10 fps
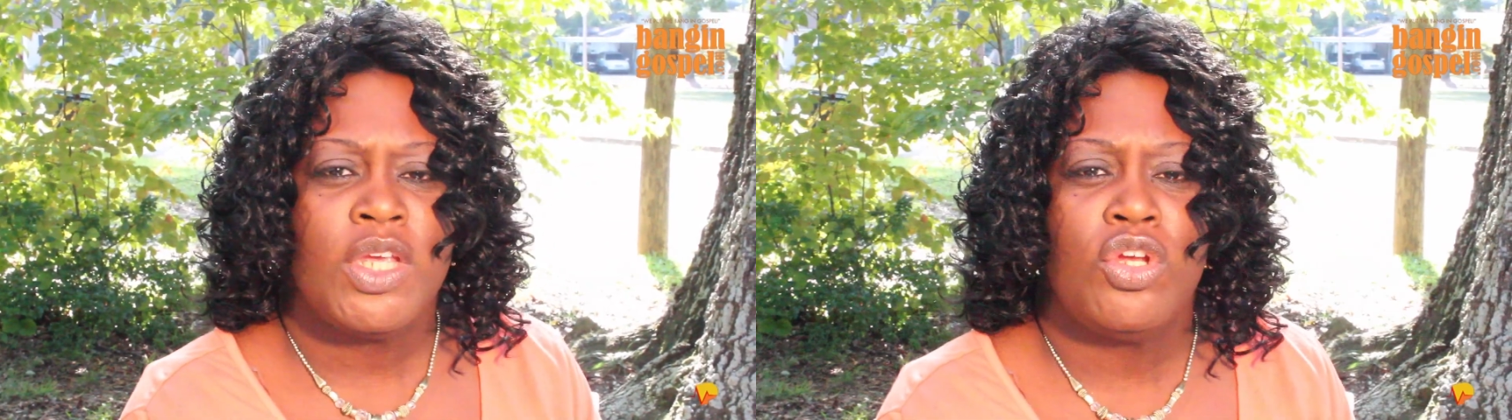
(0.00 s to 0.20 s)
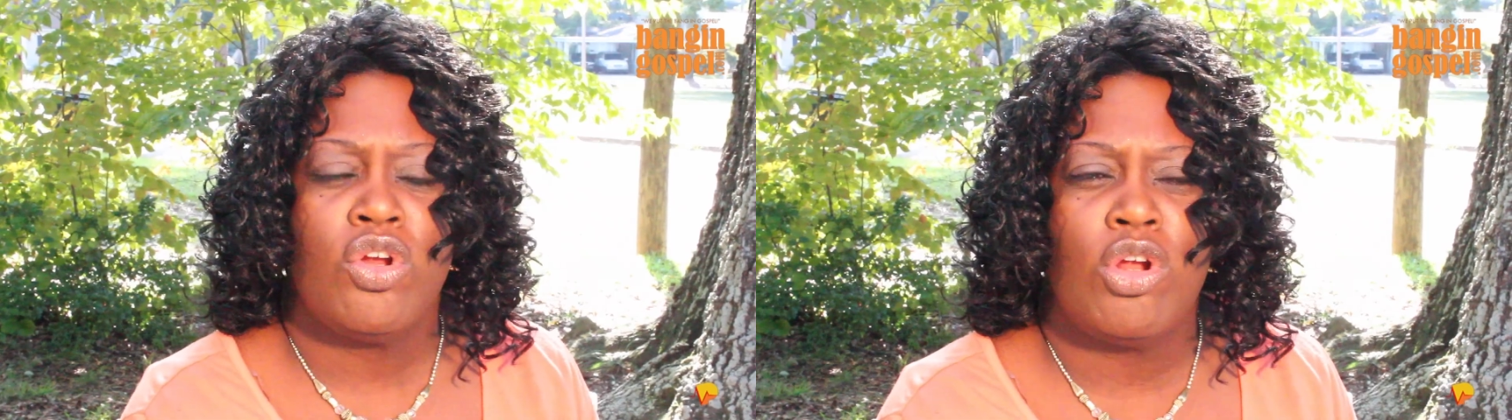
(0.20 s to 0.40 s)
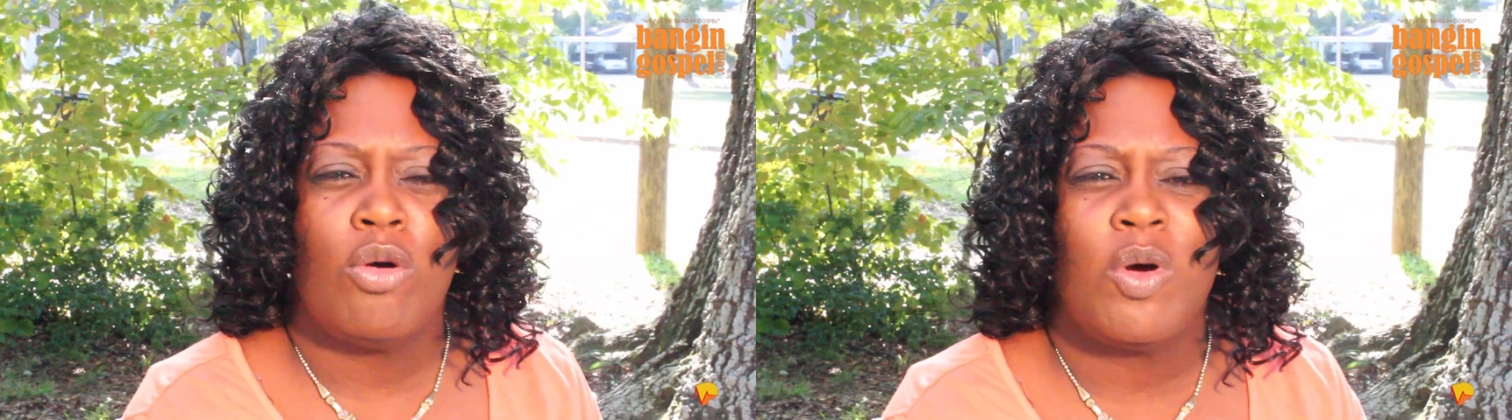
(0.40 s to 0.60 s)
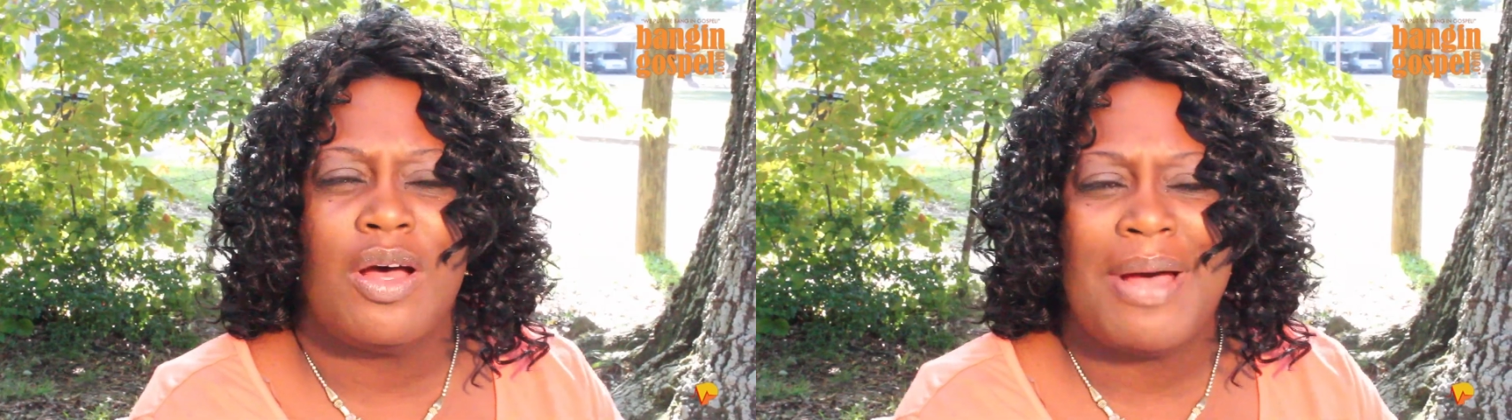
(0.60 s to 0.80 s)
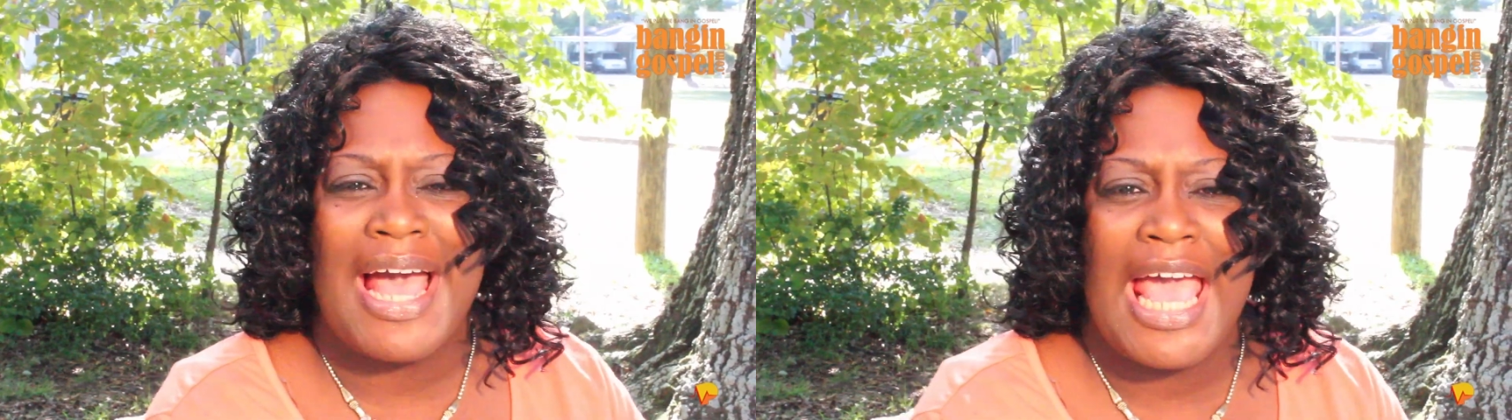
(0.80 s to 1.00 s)
You don't know
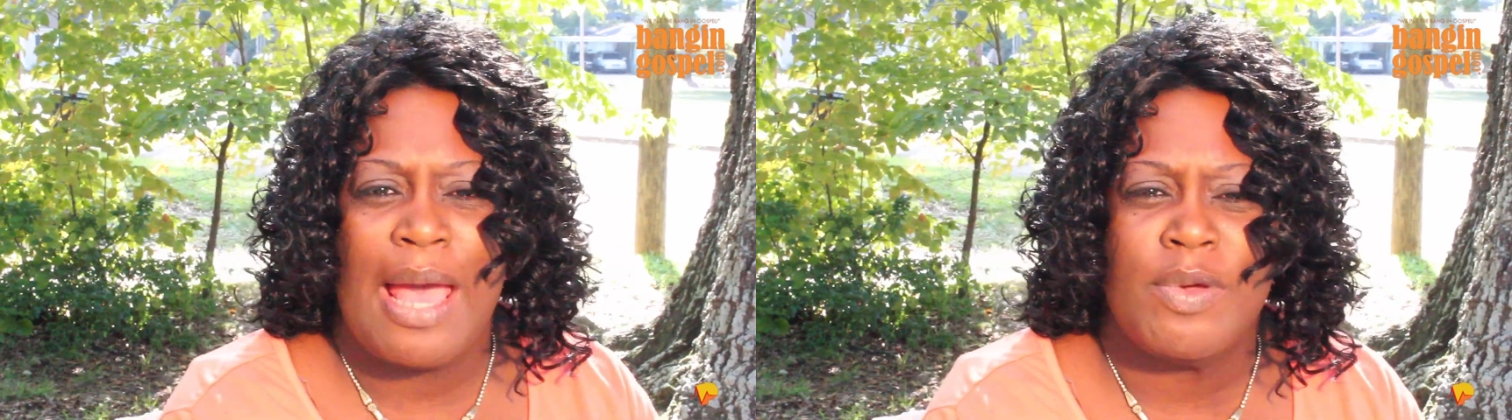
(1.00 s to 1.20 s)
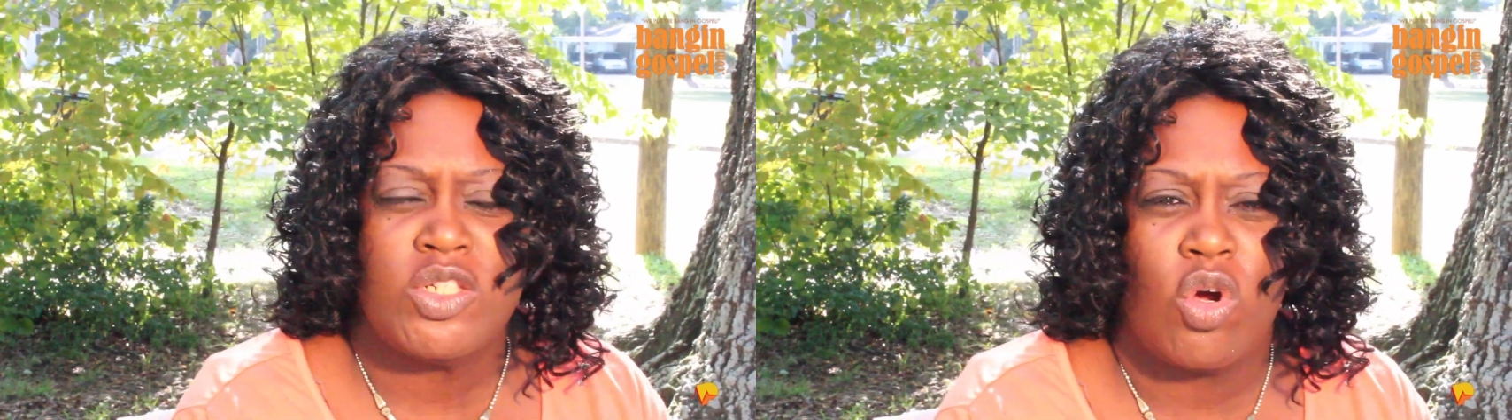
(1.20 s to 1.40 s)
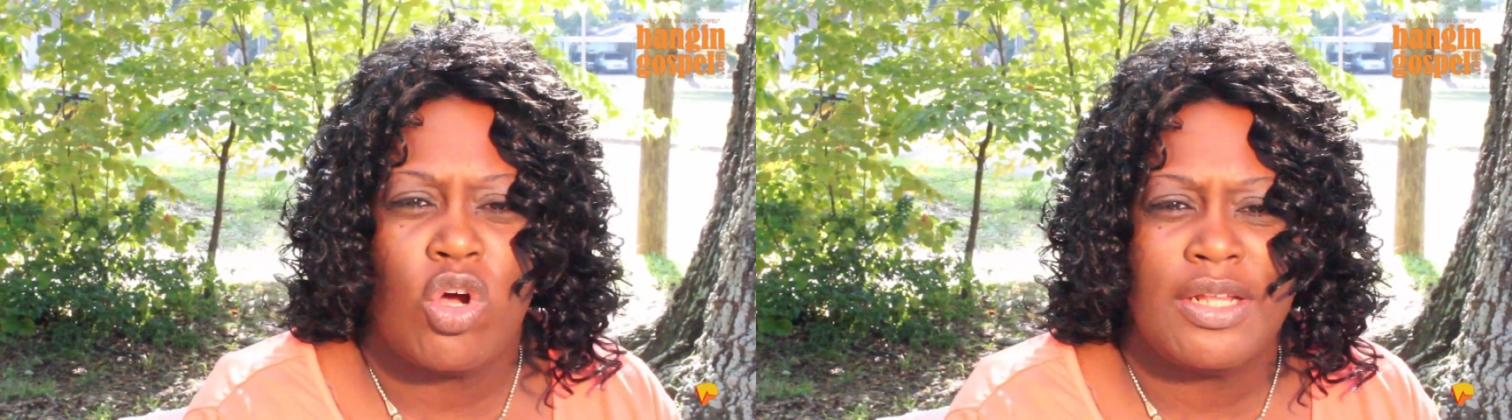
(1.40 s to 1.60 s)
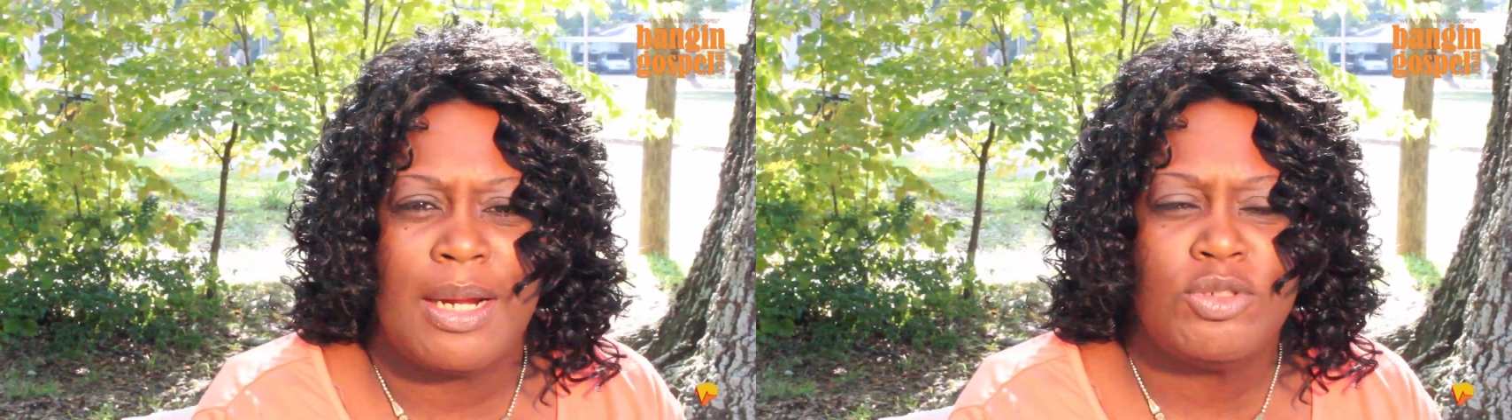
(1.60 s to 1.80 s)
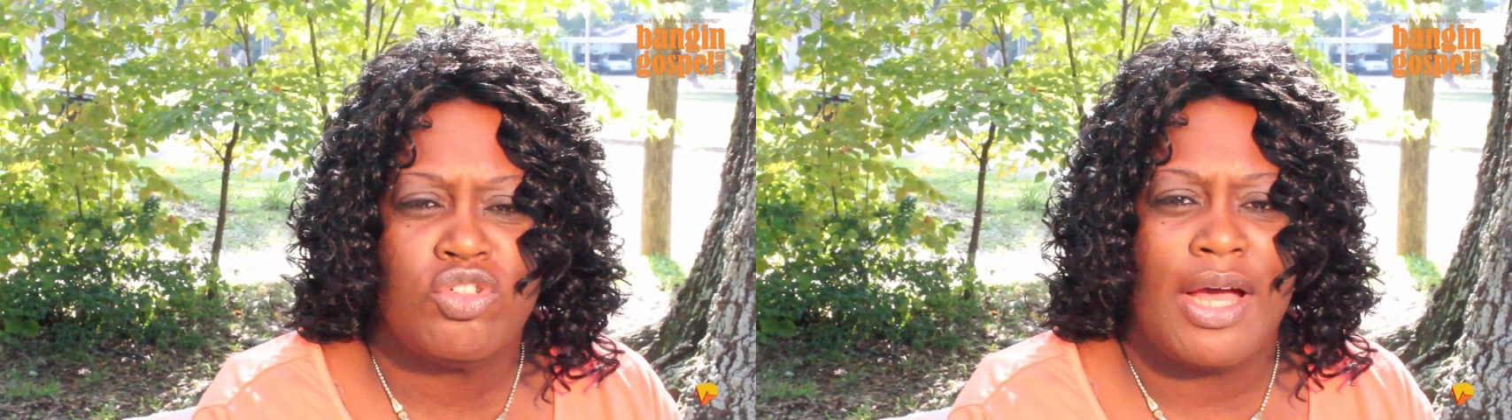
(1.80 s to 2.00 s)
what my habits are that
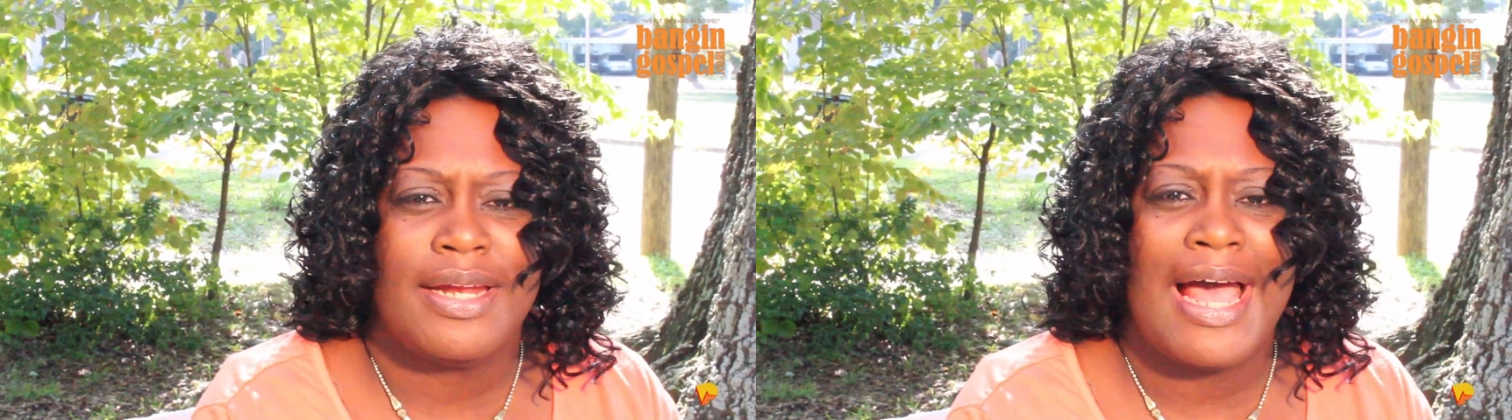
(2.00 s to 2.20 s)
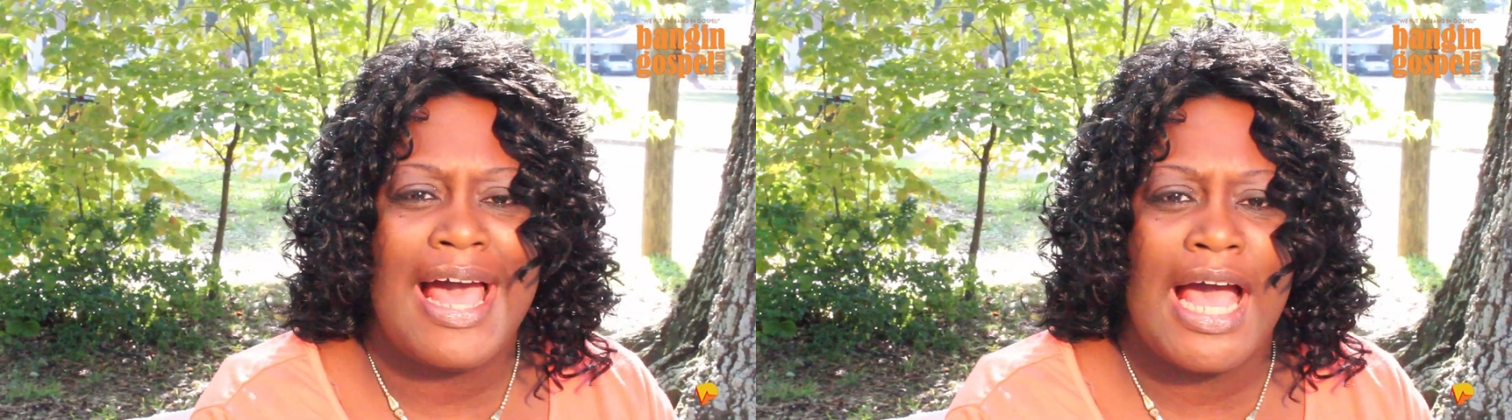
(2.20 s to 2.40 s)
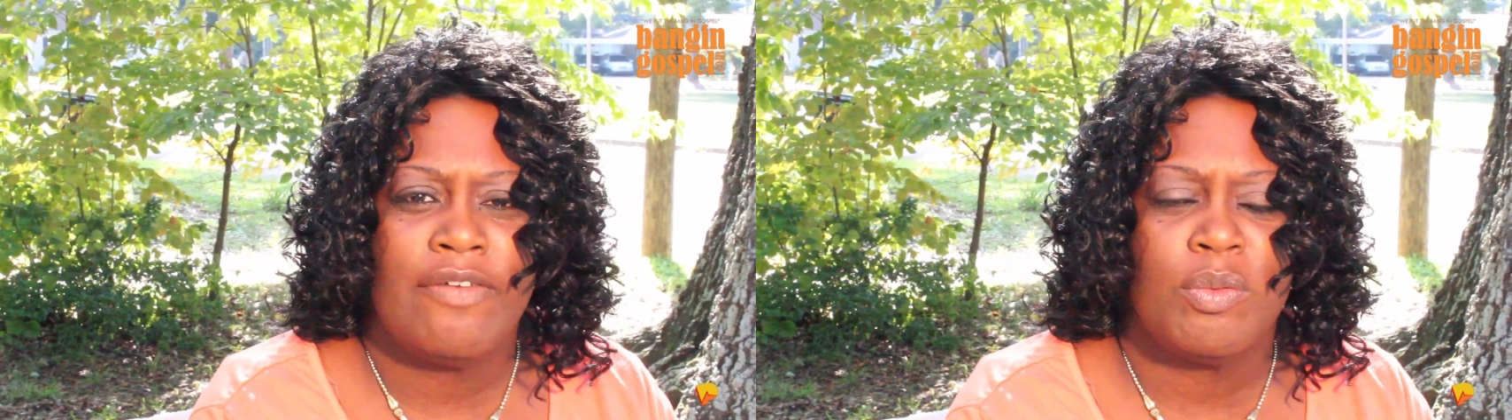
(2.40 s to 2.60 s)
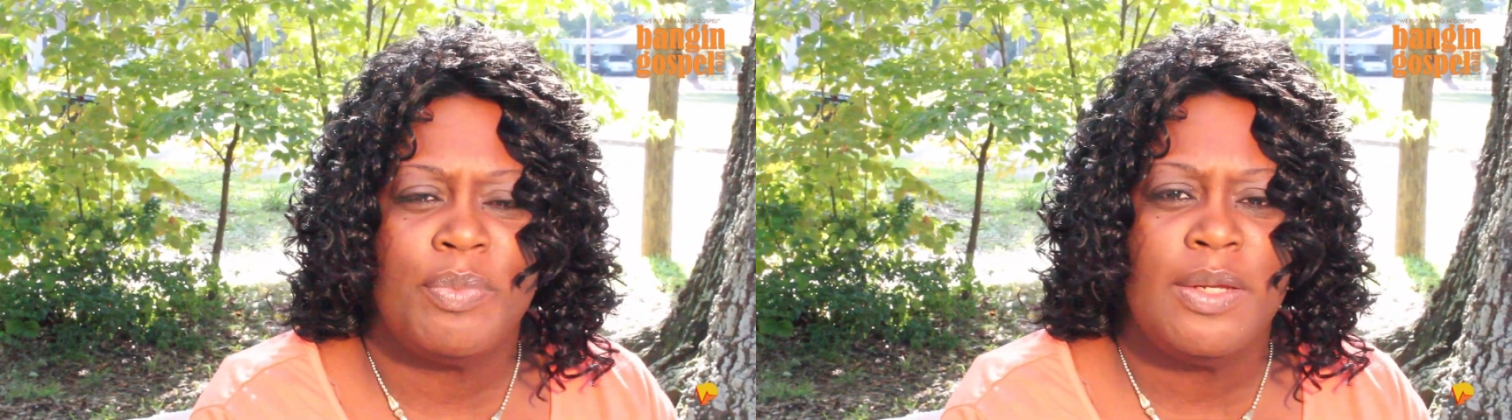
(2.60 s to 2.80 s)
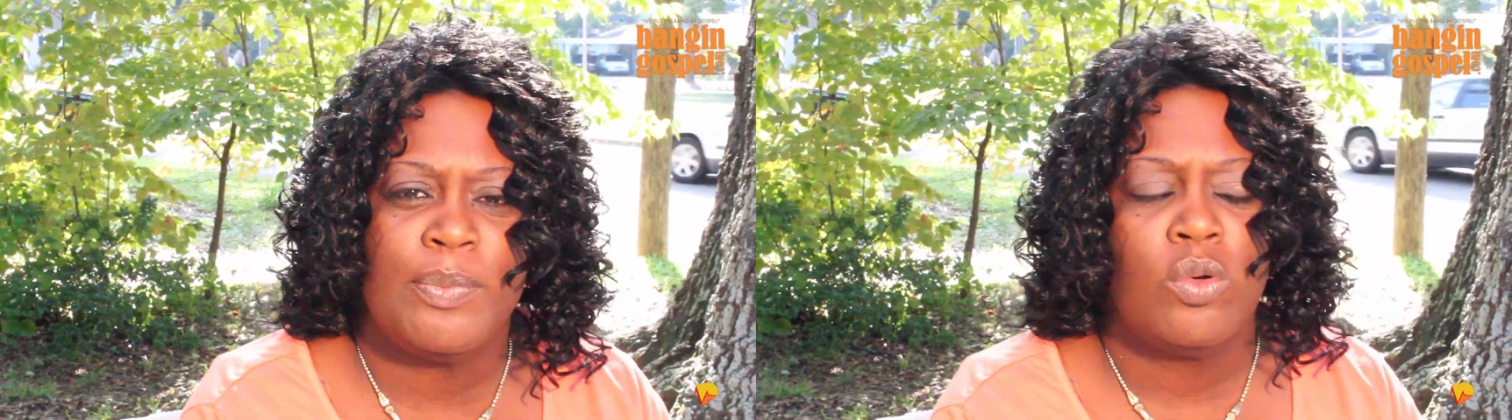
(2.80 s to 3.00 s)
I'm trying to hide from
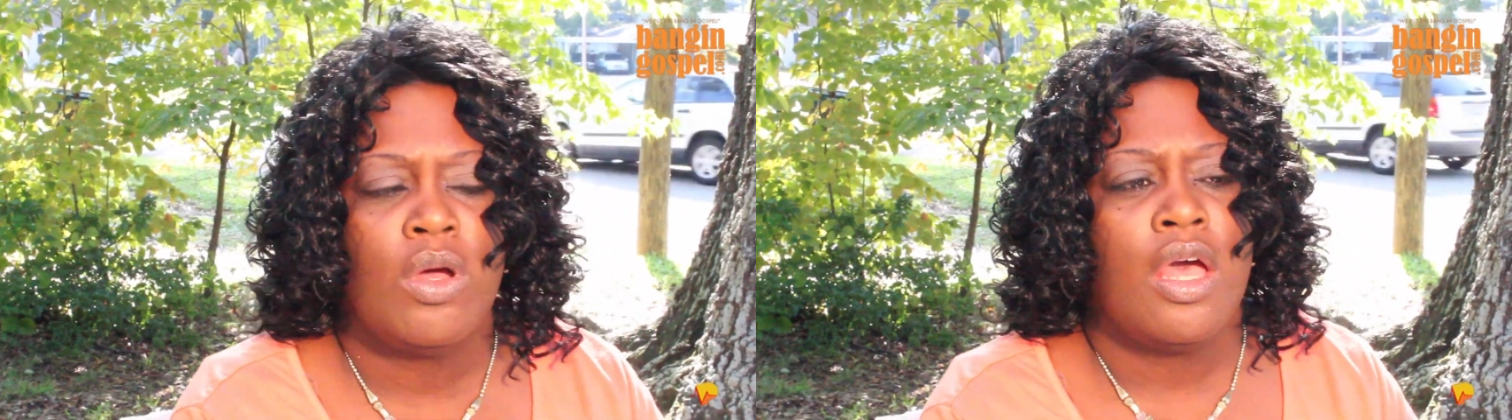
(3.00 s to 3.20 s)
people.